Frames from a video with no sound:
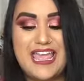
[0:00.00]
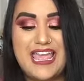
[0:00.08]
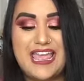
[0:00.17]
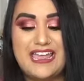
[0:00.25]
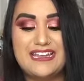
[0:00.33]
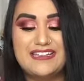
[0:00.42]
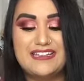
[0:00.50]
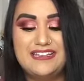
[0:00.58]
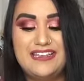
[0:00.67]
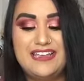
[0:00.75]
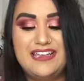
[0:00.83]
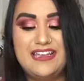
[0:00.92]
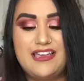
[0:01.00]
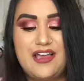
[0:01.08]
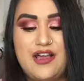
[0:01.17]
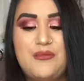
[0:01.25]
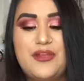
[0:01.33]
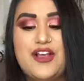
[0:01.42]
And
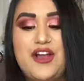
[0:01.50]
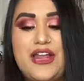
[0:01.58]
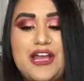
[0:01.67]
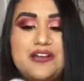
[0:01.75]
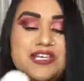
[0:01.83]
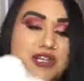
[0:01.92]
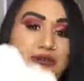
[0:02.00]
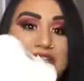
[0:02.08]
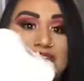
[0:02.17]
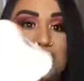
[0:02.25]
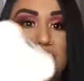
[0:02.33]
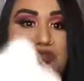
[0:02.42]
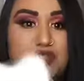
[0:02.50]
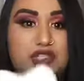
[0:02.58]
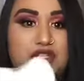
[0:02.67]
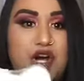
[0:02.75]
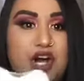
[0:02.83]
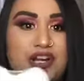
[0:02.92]
oh my god, how cute. It's a little
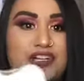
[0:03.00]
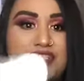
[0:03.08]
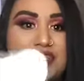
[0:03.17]
star.